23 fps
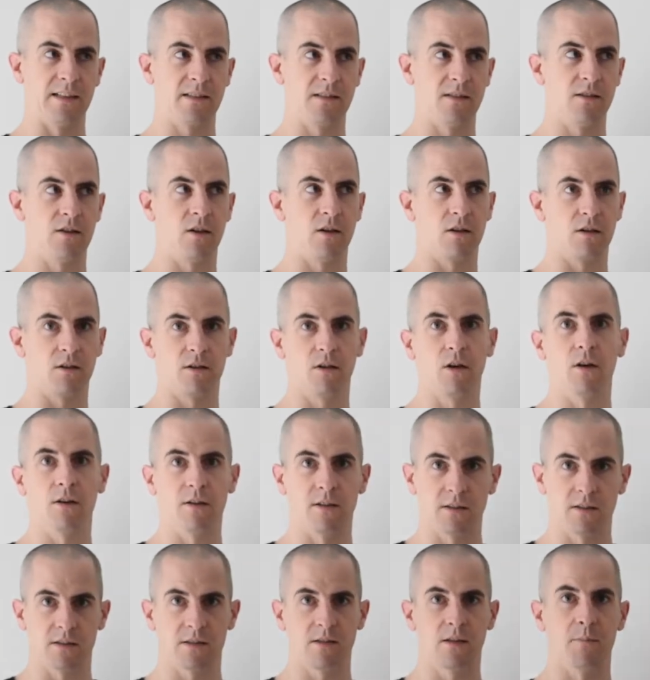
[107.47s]
it's not
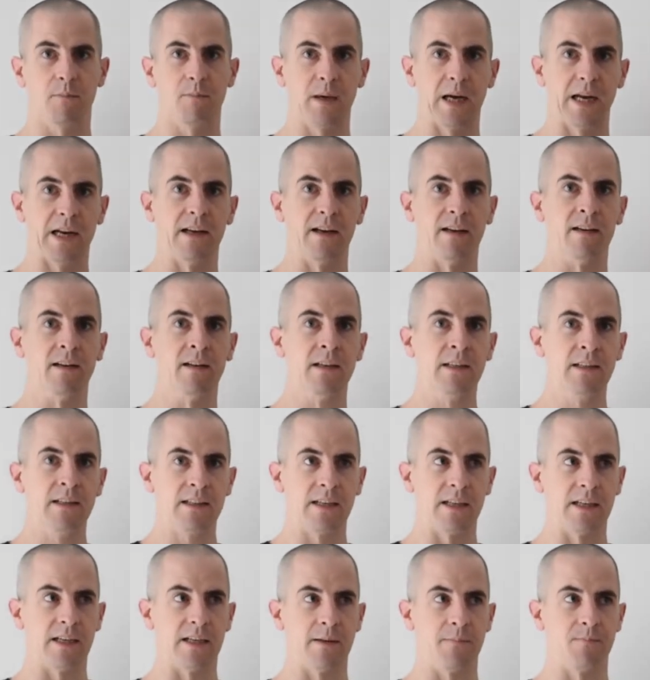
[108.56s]
gone, it's not
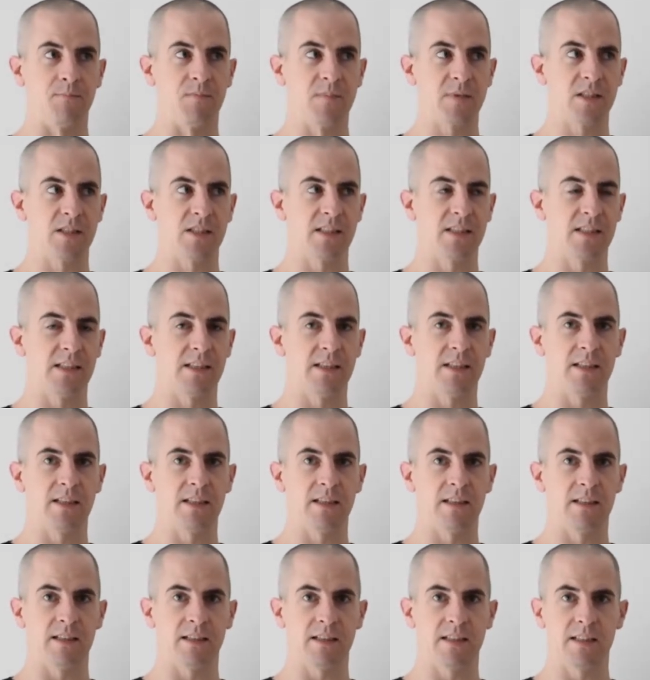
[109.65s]
better. So say
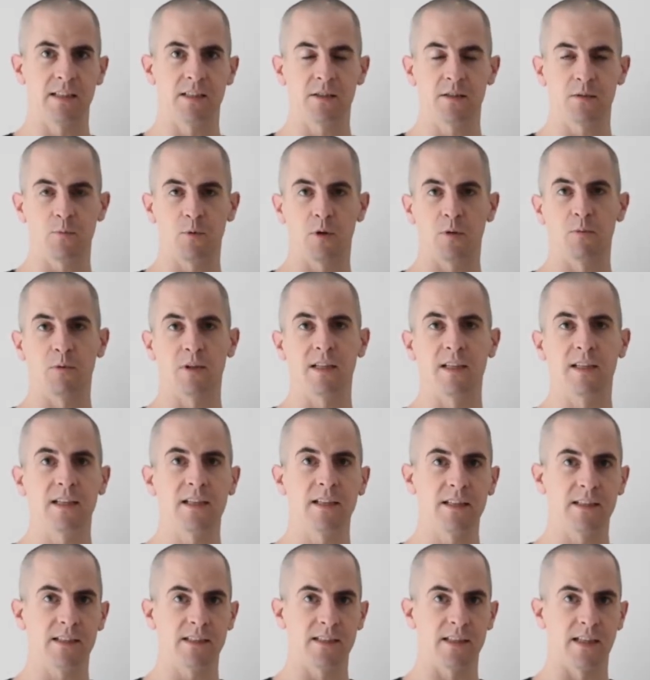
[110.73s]
it takes someone with
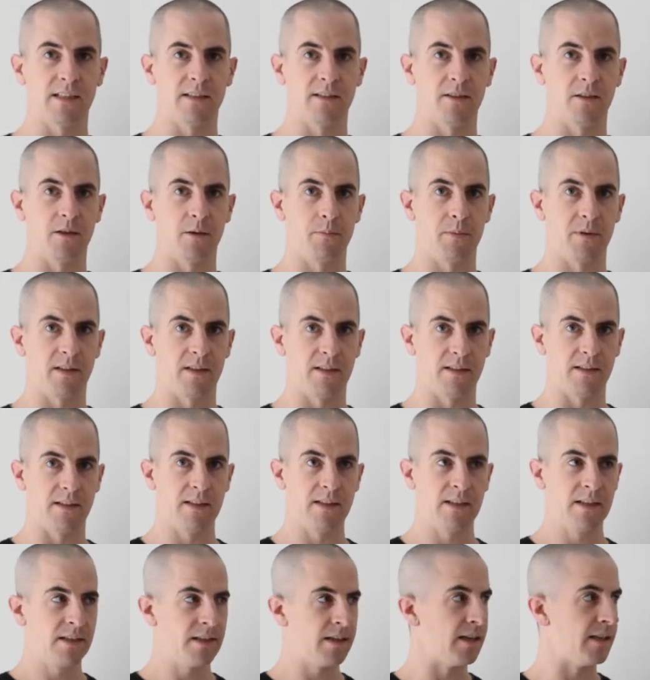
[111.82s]
Achilles tendinopathy,
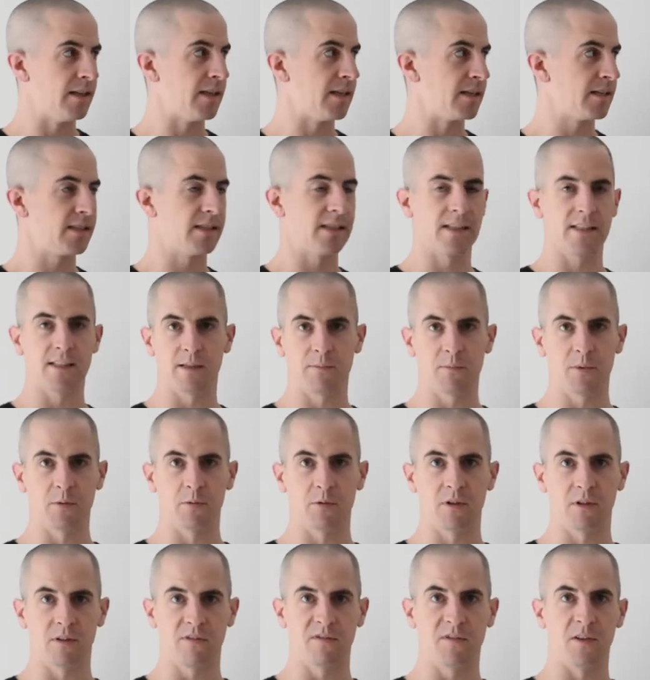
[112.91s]
and that's the example
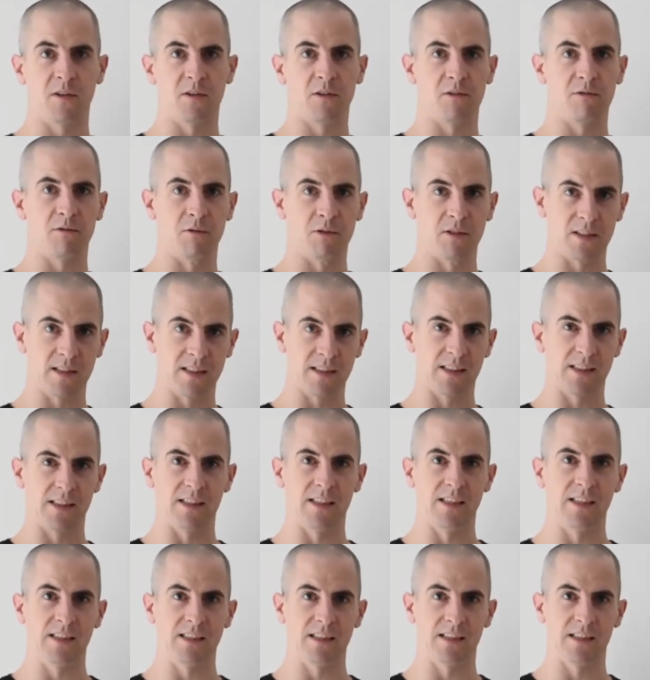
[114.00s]
we're going to follow through because it's the
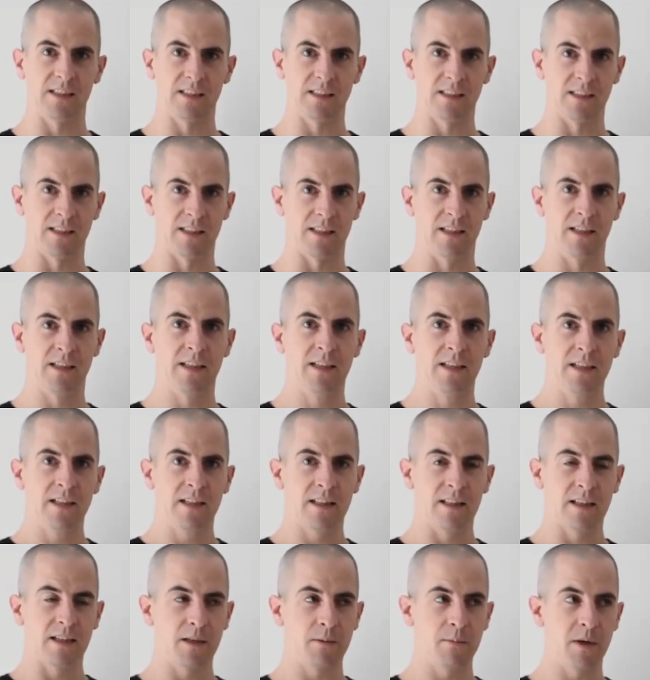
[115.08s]
easiest to
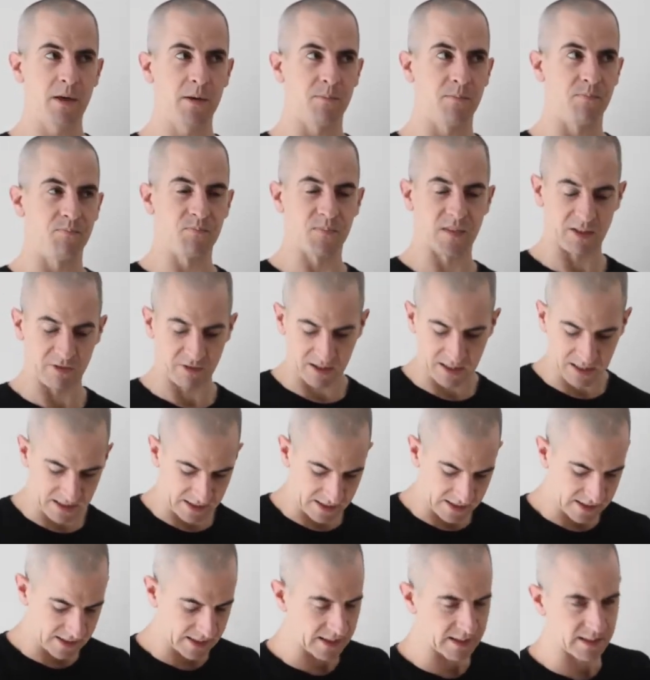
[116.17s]
think about. Your
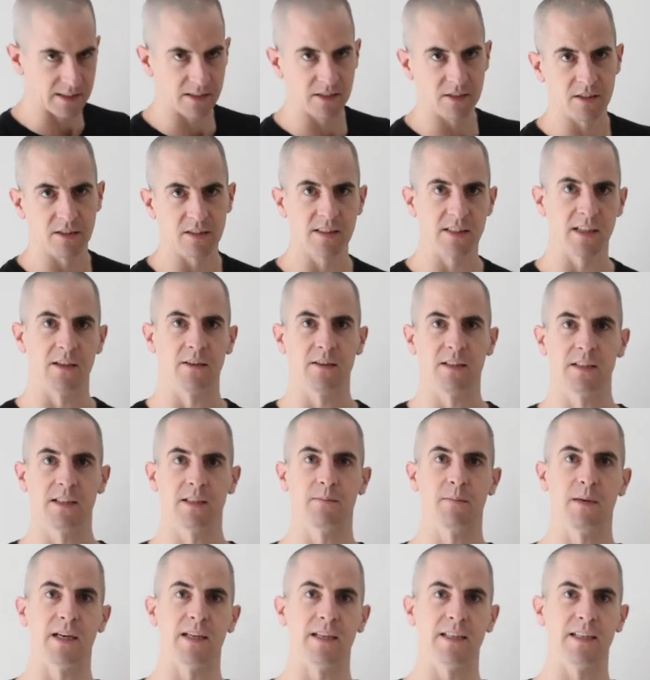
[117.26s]
Achilles tendon is just down here
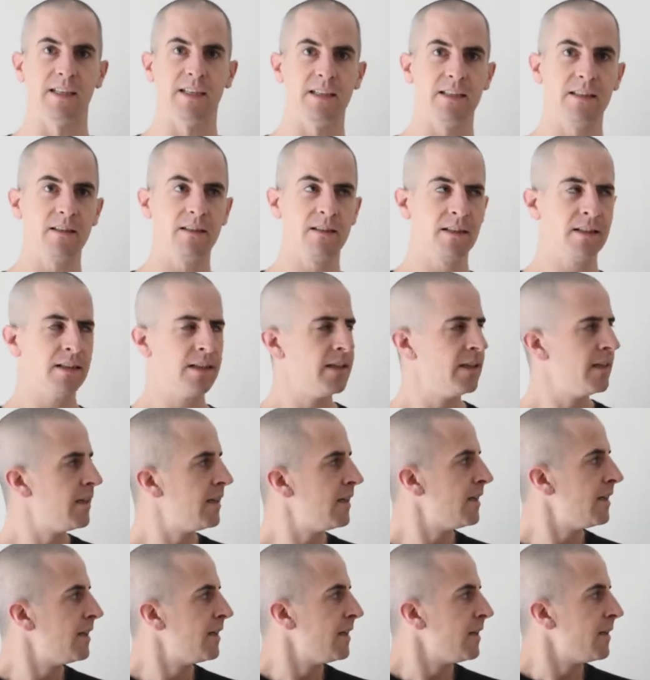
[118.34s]
by your heel.
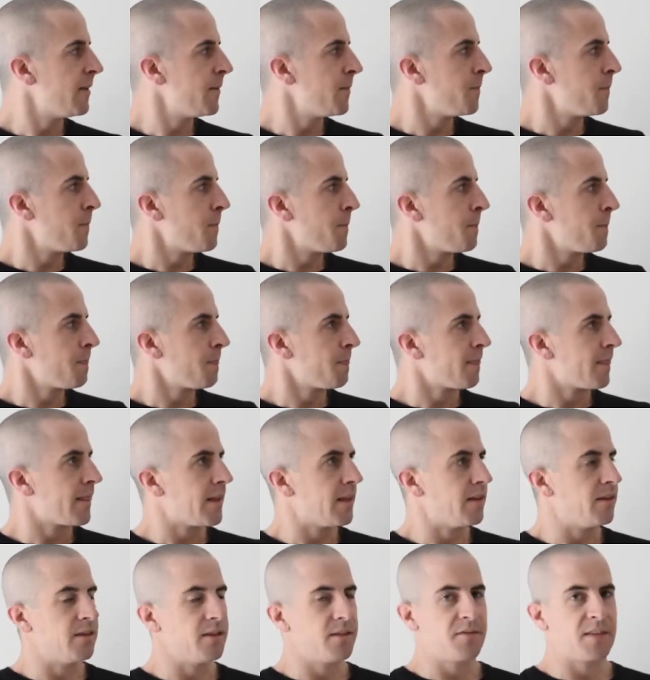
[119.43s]

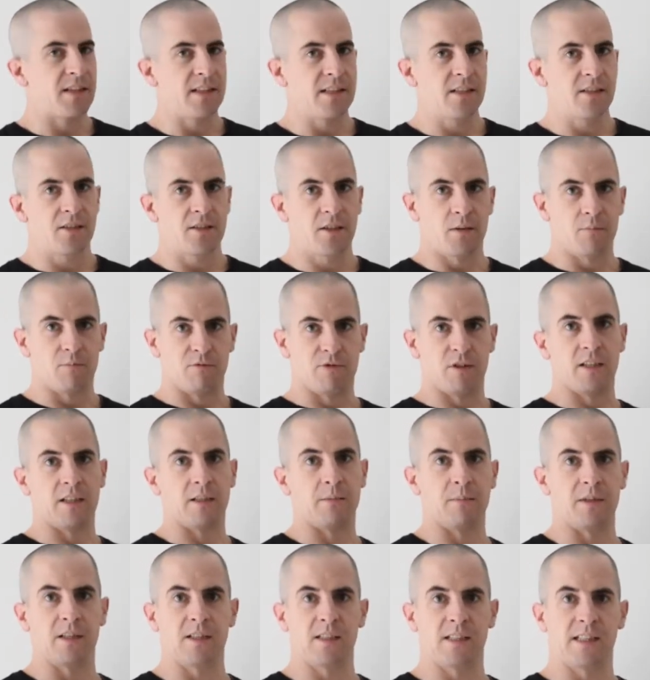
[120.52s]
You know, if they stop
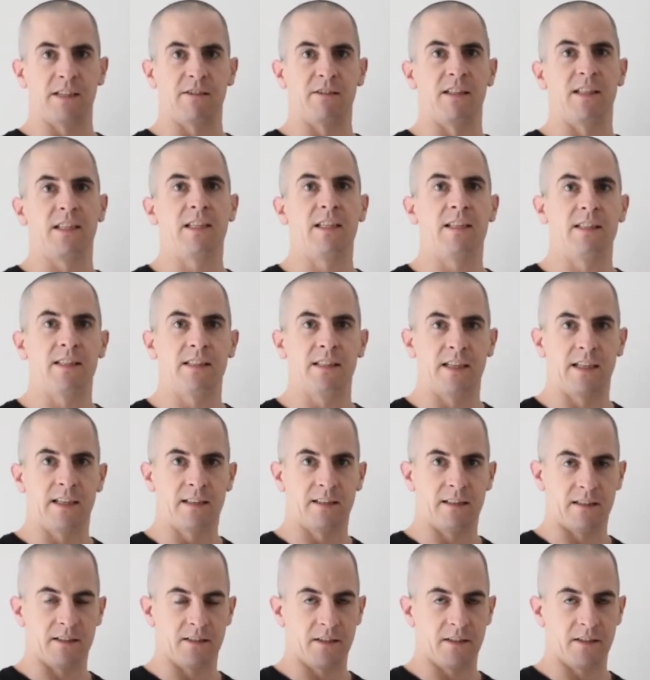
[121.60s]
running because their Achilles tendon